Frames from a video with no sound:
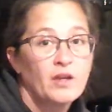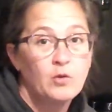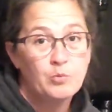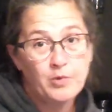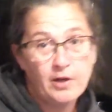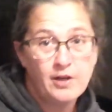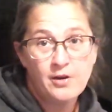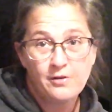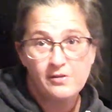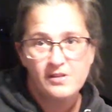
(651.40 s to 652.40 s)
It would probably
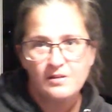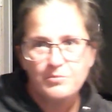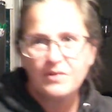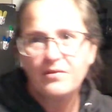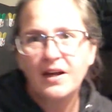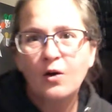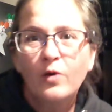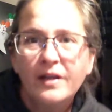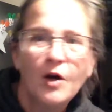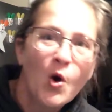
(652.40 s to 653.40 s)
hurry up if I
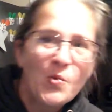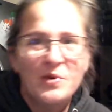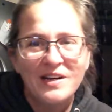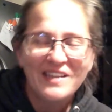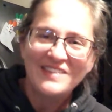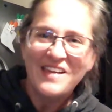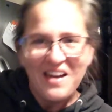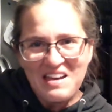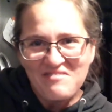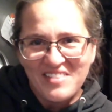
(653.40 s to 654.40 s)
quit opening
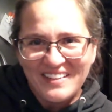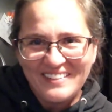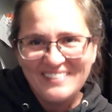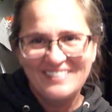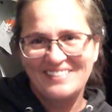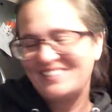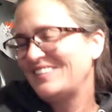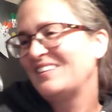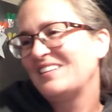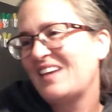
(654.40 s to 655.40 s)
the oven.
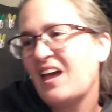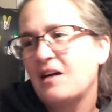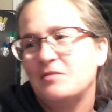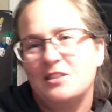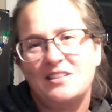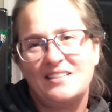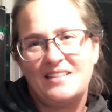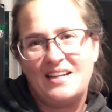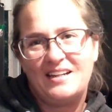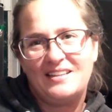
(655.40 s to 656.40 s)
I'm just
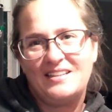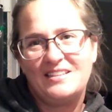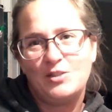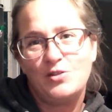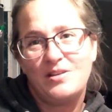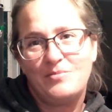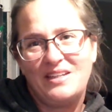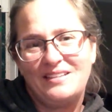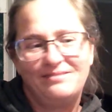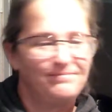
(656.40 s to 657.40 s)
excited. These are yummy.